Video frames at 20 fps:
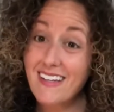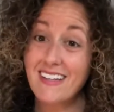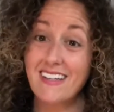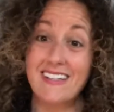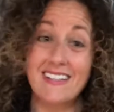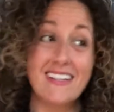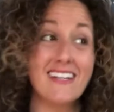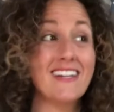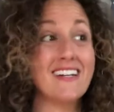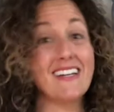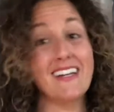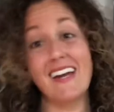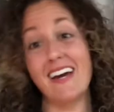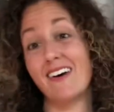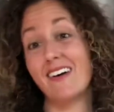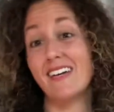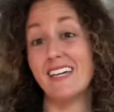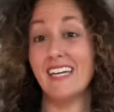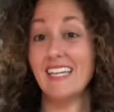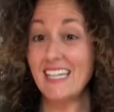clearing
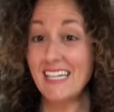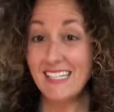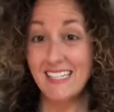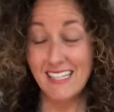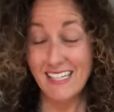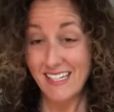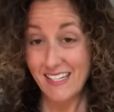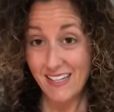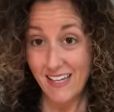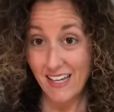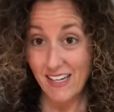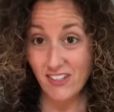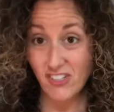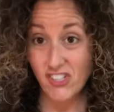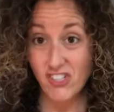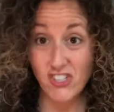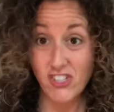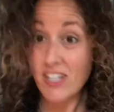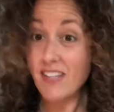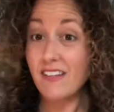out any DNA
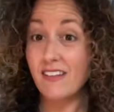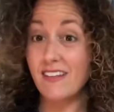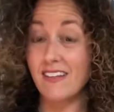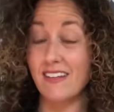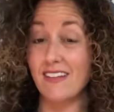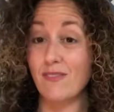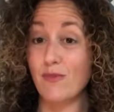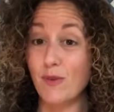shit that